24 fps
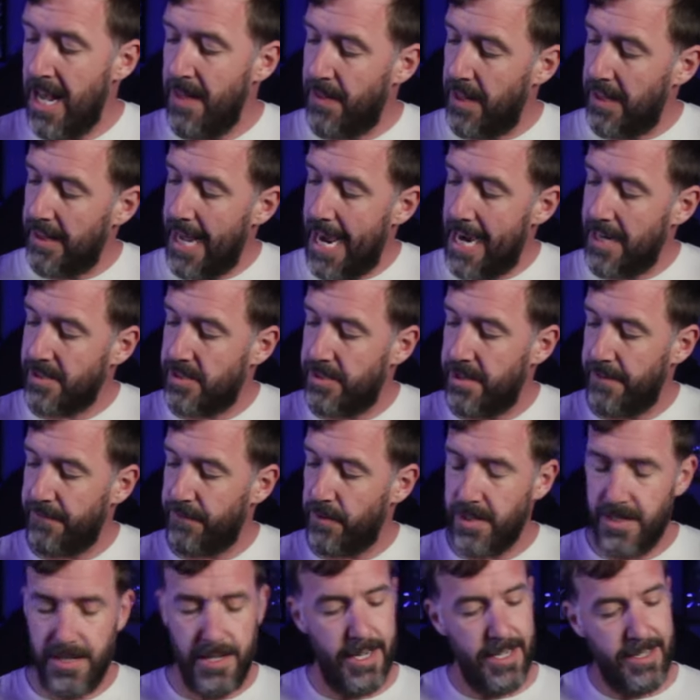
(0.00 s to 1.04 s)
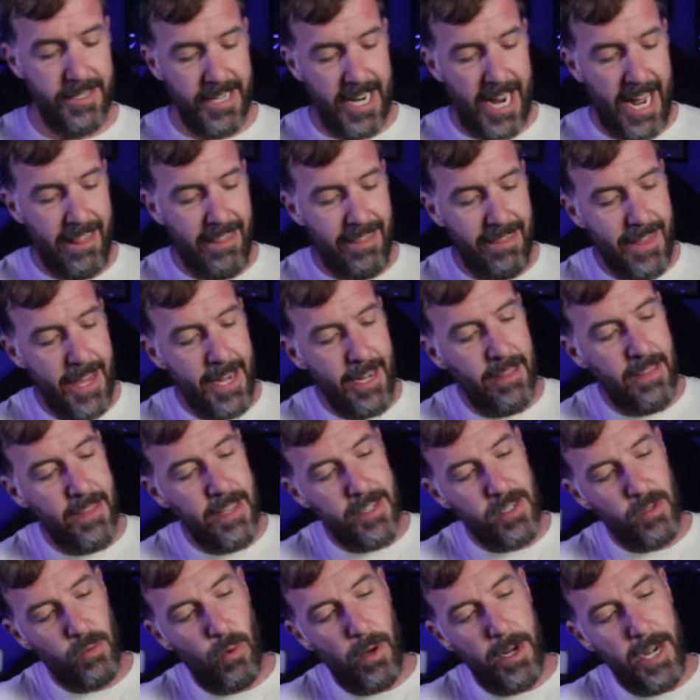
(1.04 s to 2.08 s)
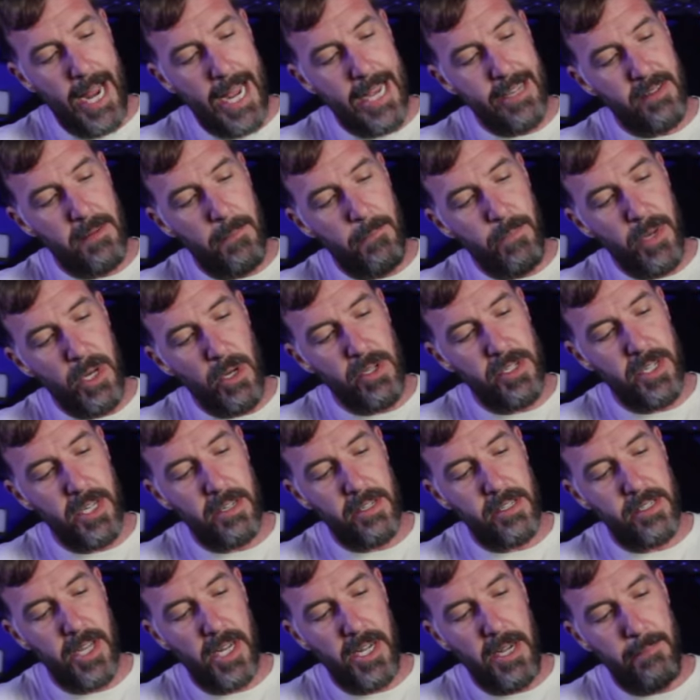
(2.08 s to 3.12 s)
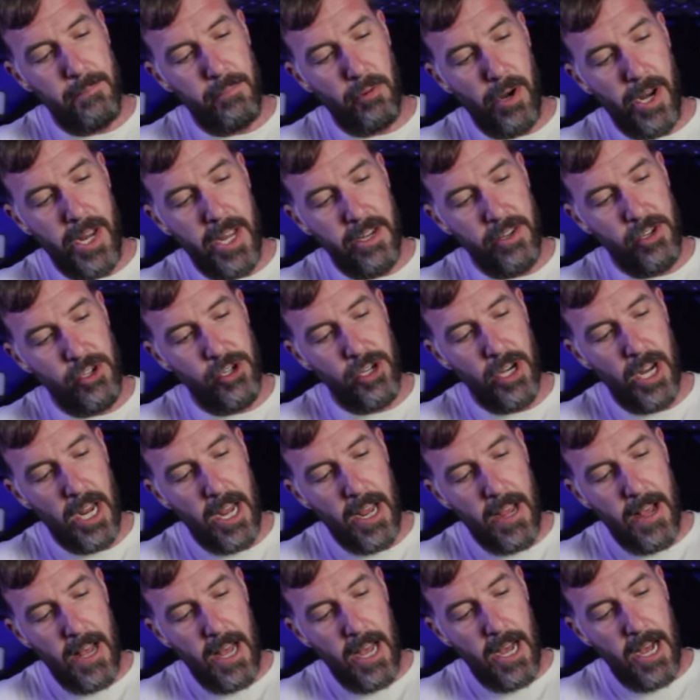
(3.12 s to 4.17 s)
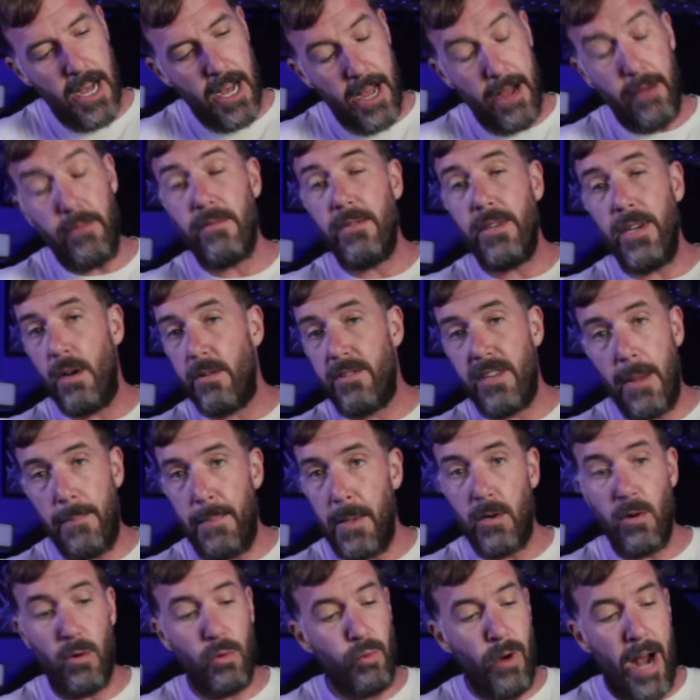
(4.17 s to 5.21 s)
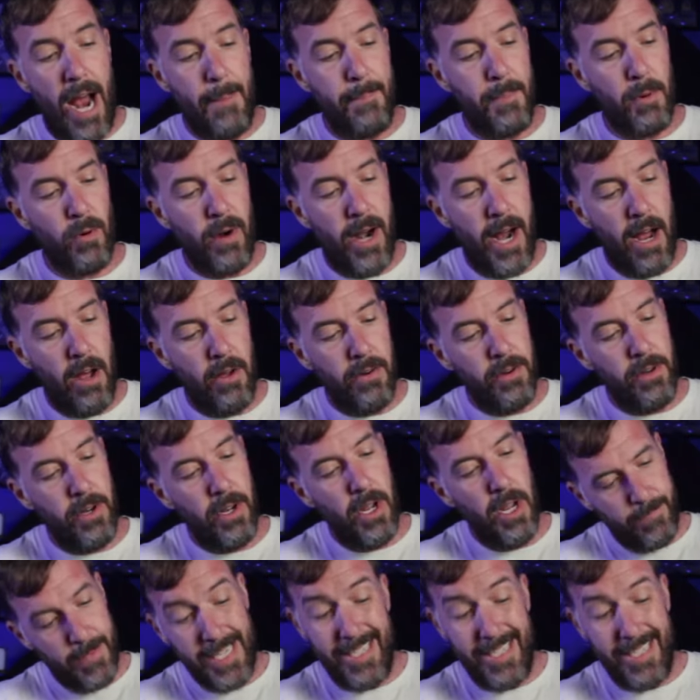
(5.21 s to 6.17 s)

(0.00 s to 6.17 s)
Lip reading: The last difference is, I think this one has a Music City bridge, typical wraparound.